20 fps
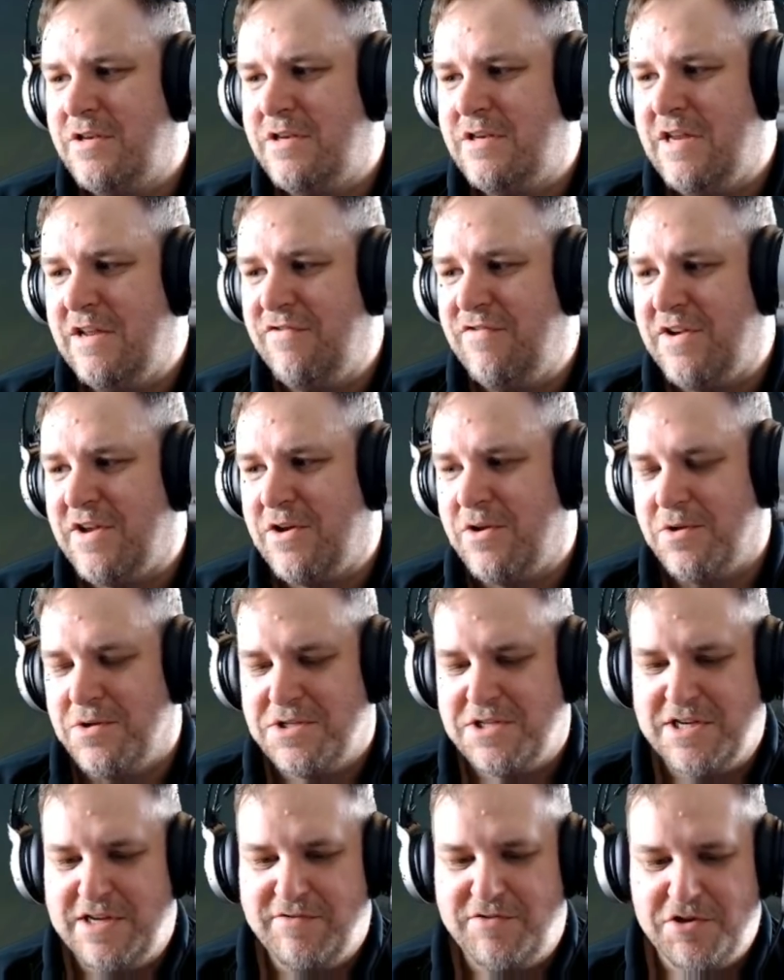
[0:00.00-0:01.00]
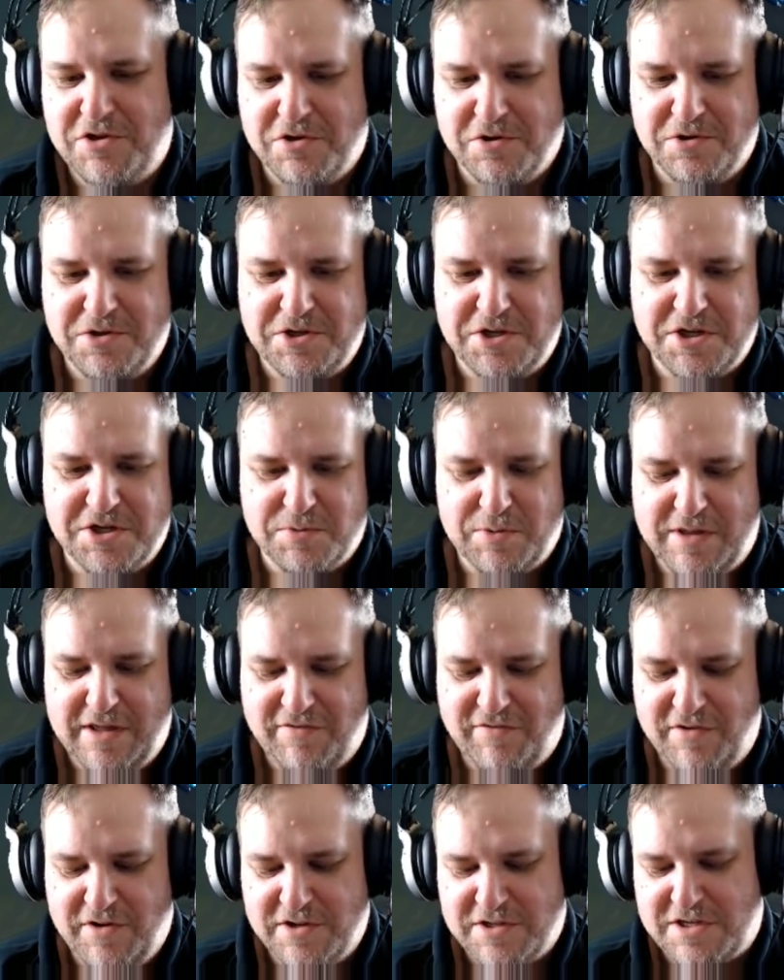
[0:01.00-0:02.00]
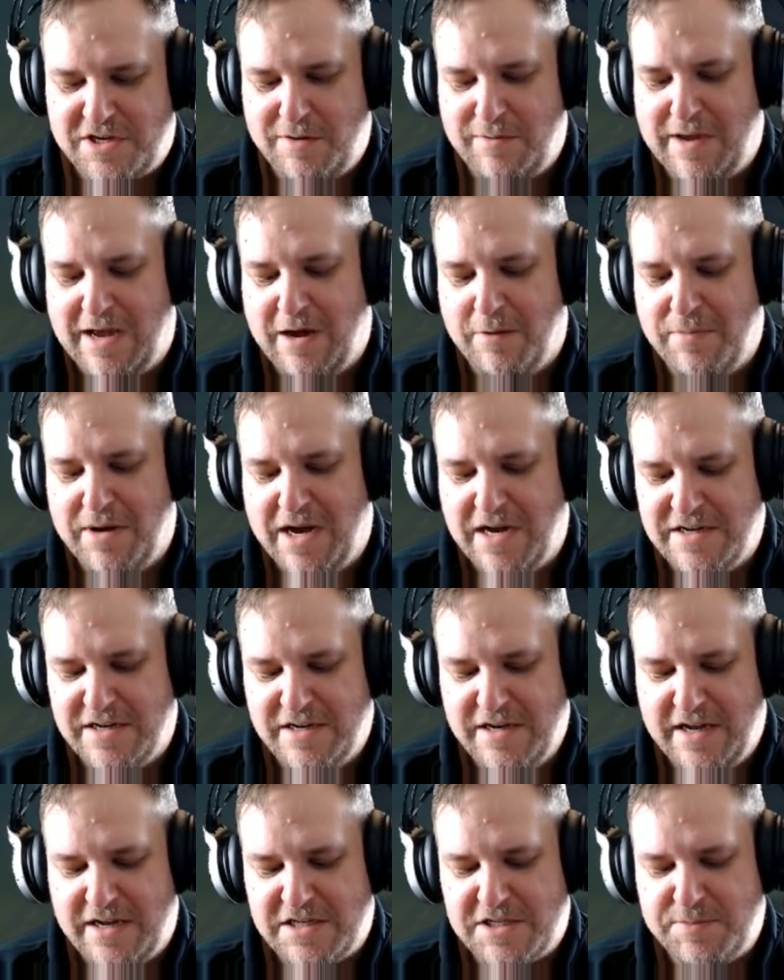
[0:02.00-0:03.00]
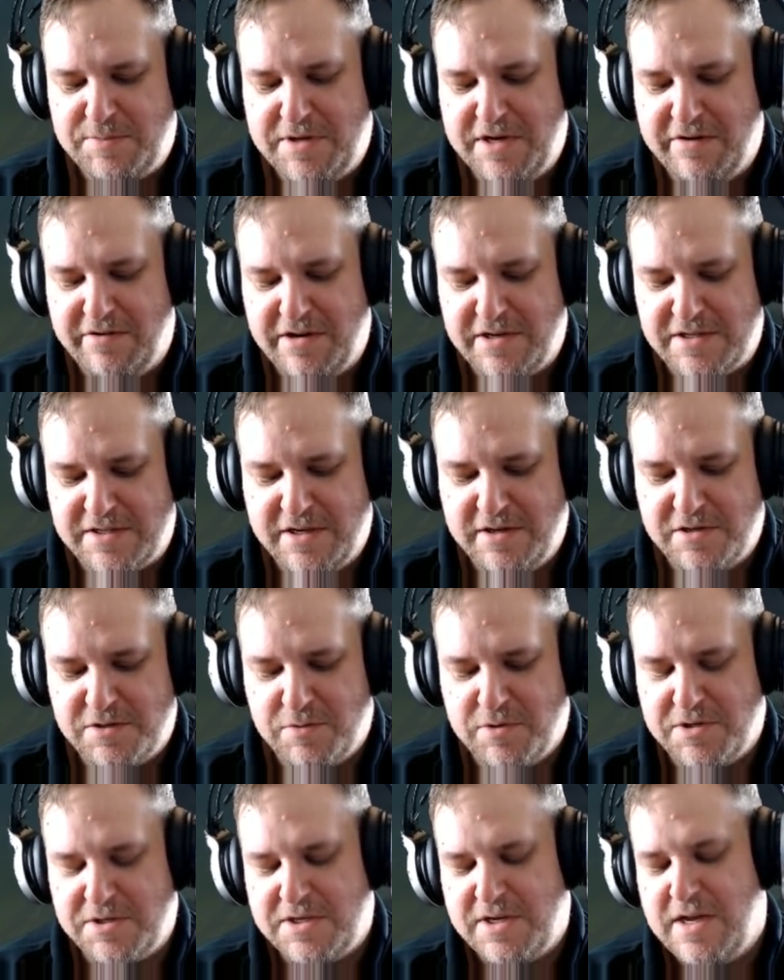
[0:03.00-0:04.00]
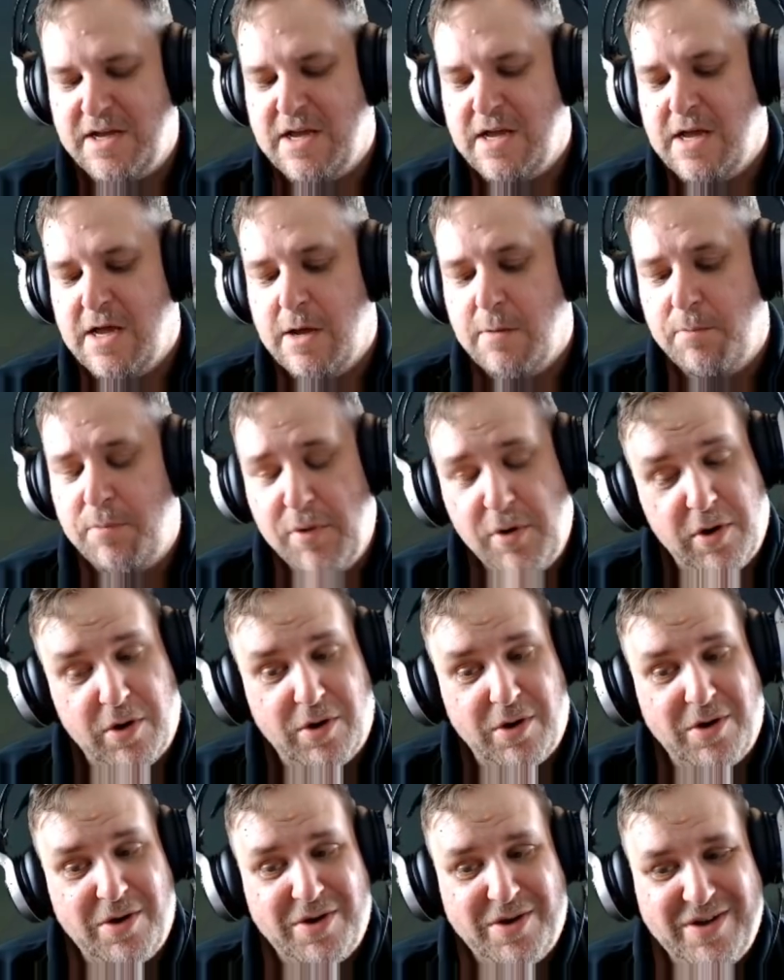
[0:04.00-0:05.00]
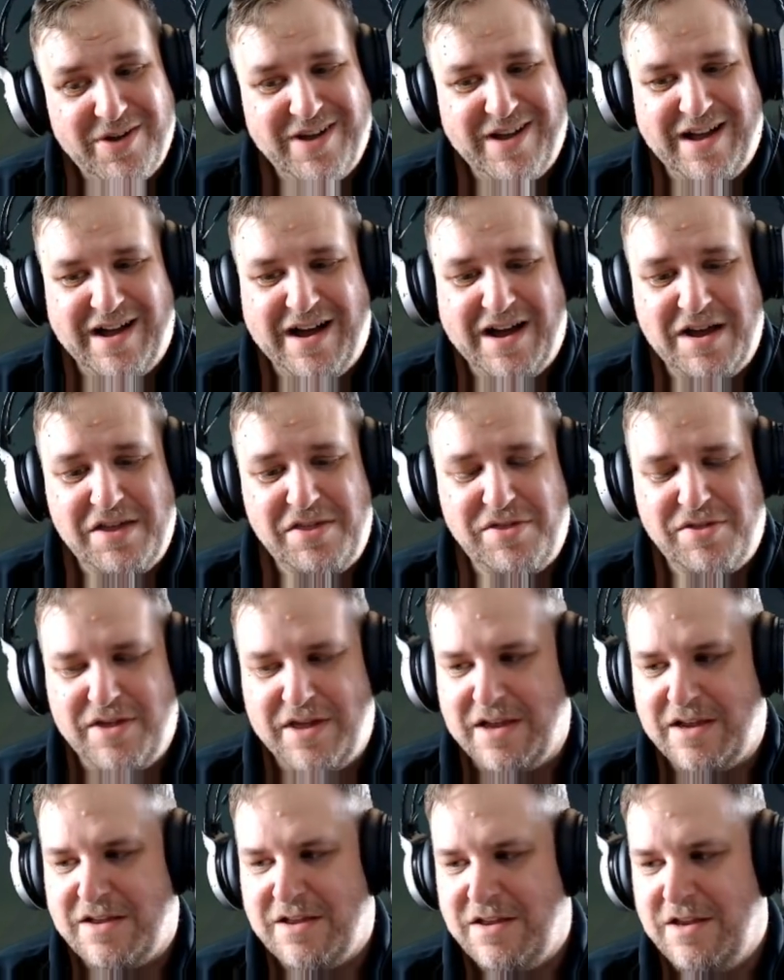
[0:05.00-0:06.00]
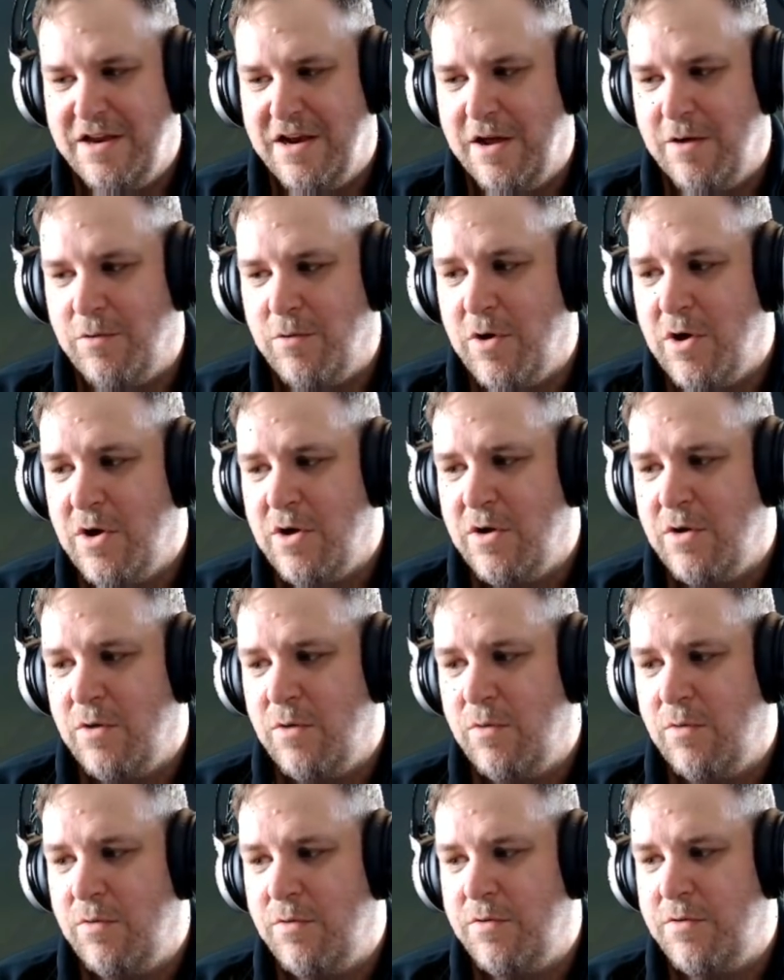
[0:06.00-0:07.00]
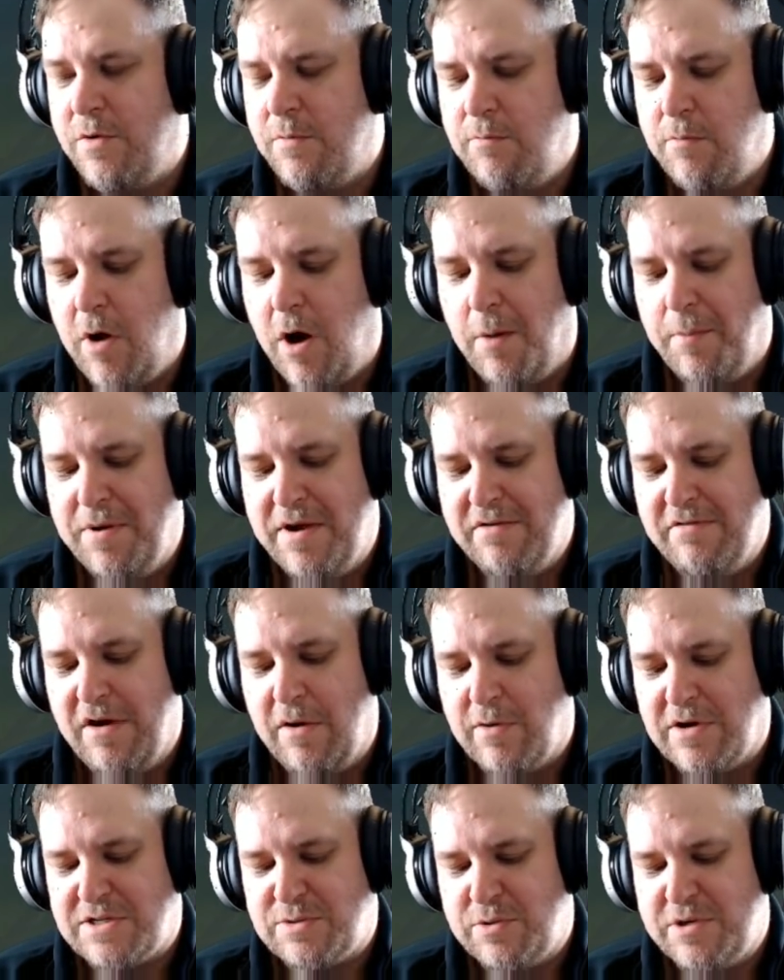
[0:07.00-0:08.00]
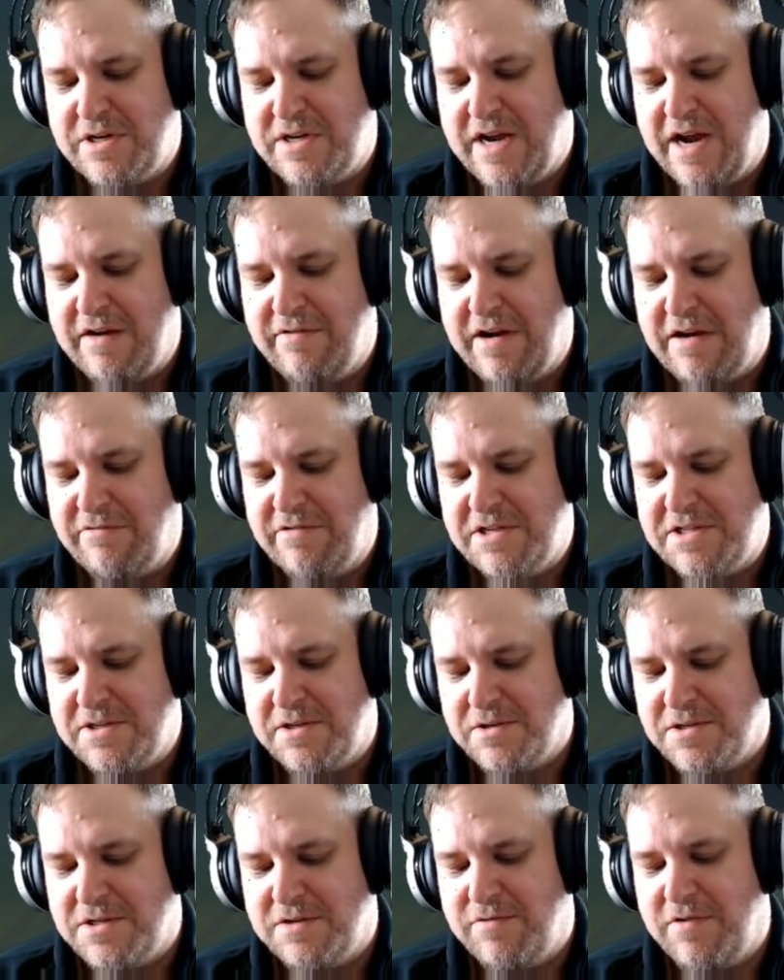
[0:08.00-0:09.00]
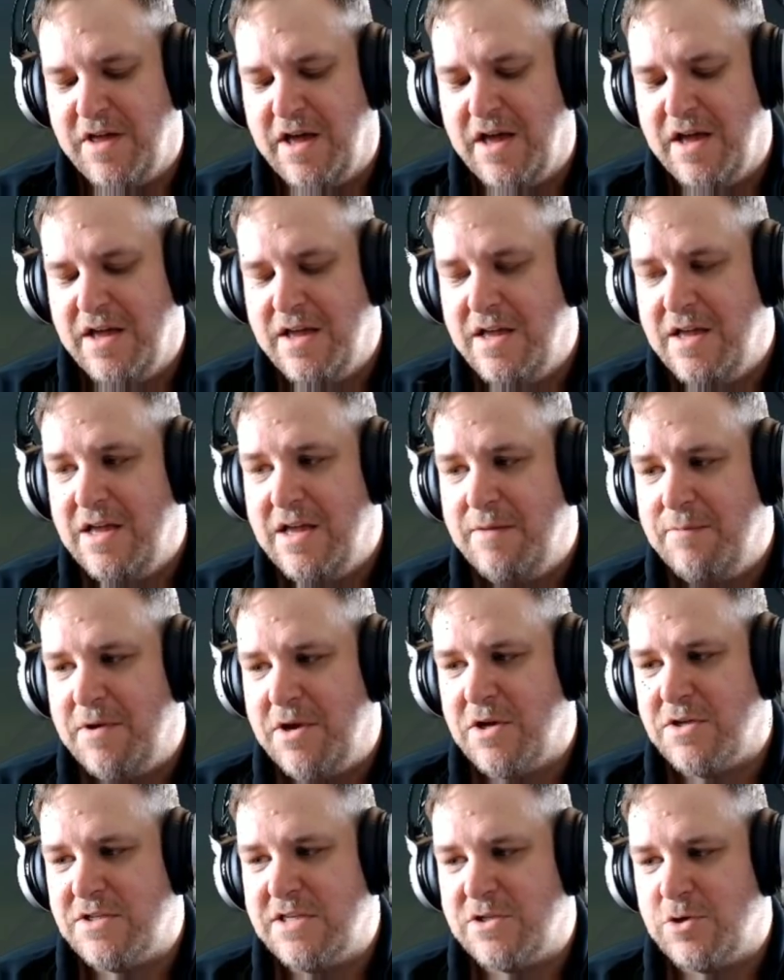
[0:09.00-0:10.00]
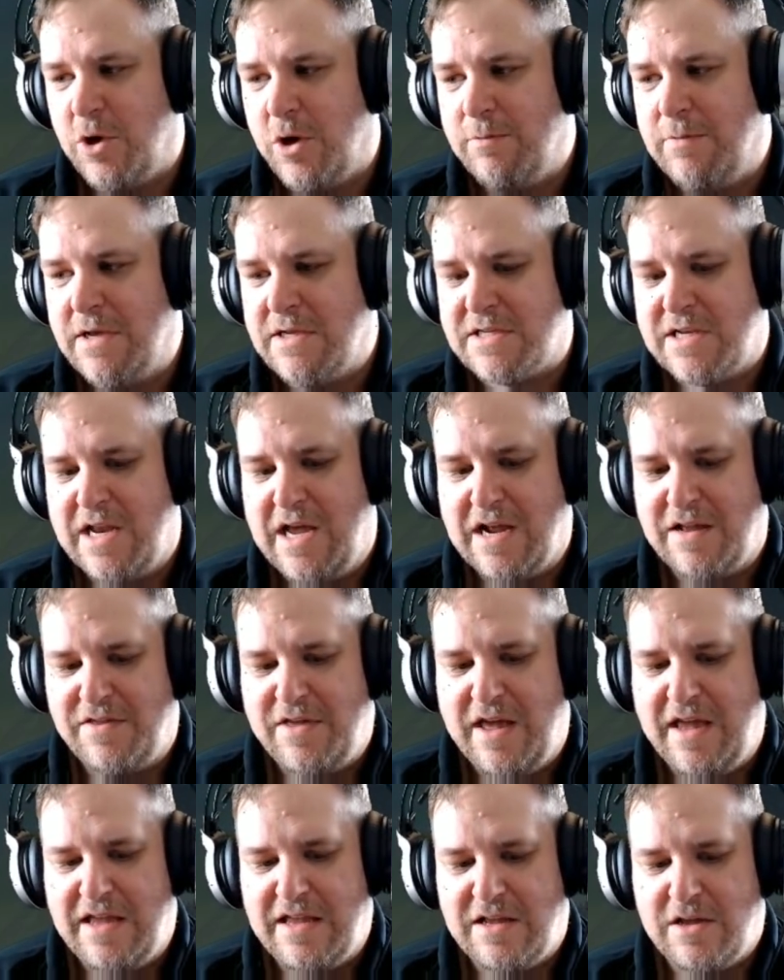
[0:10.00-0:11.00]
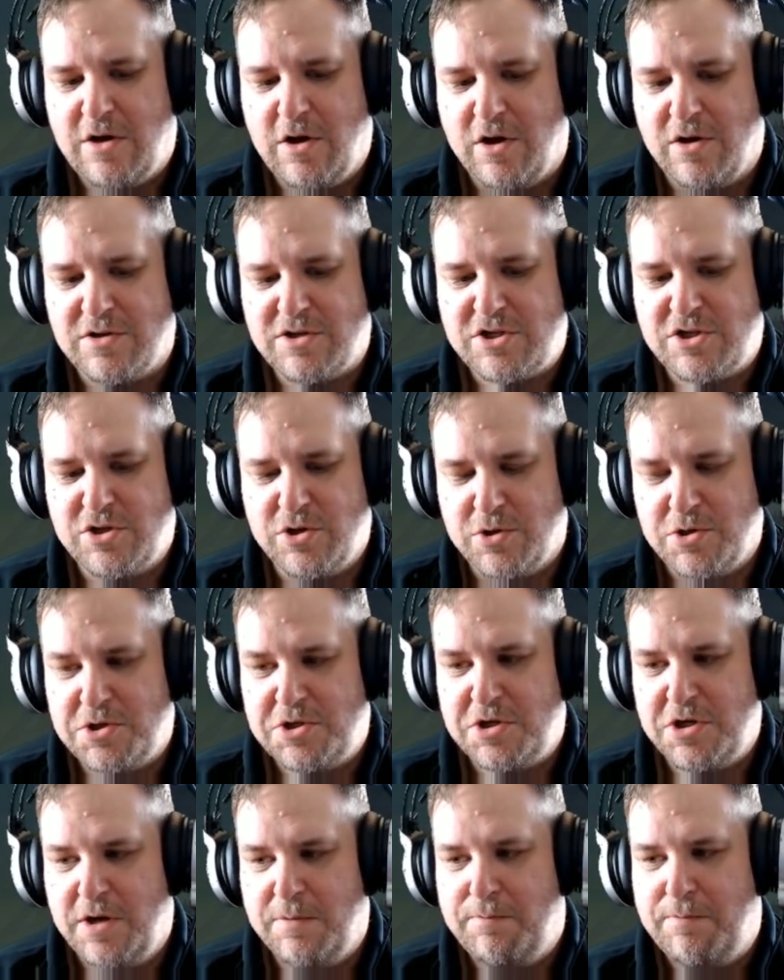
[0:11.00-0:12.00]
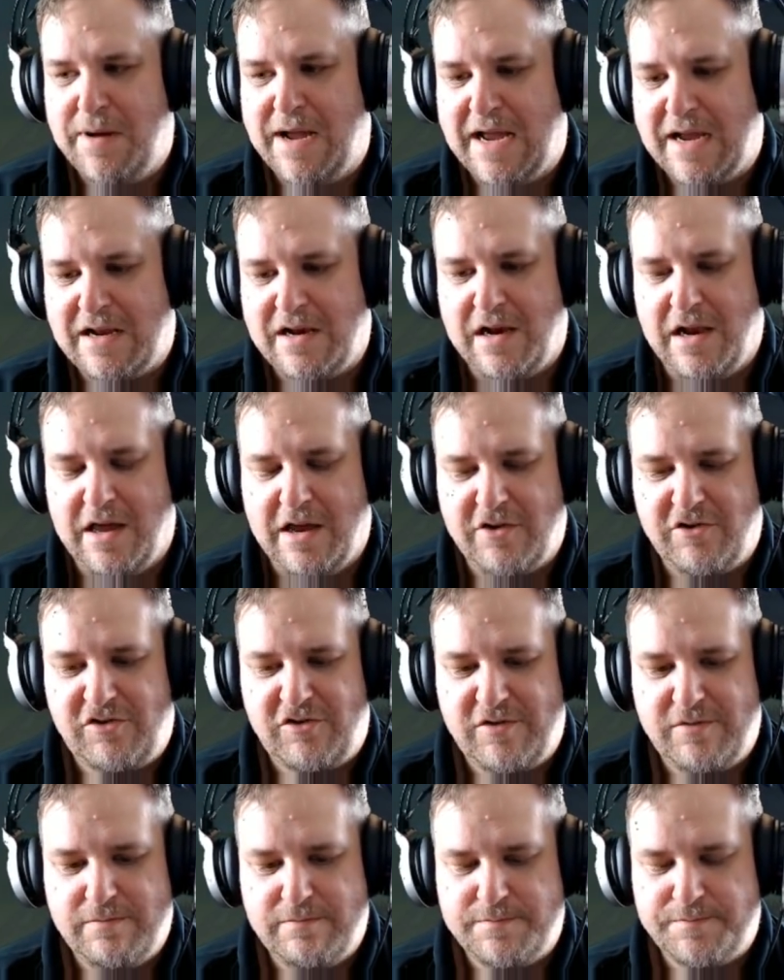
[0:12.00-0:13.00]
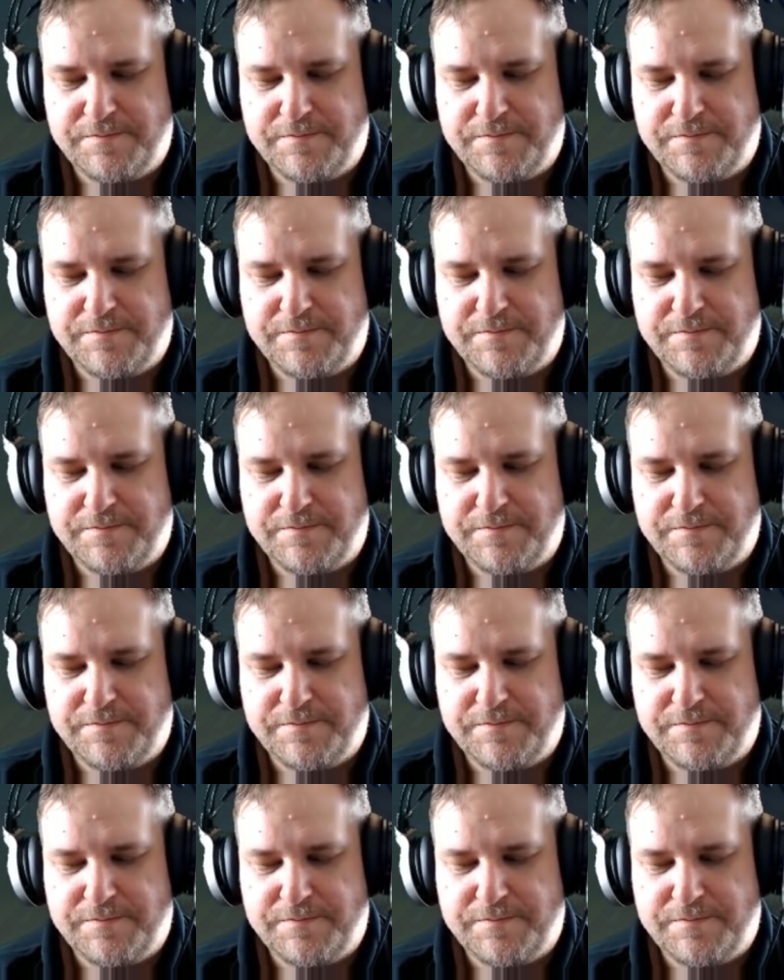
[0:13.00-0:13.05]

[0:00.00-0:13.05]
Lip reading: difficulty of the dungeons when they first come out, but I didn't experience those ones. But I think, you know, the mop heroics were a direct result of that, because it's almost like they got such a backlash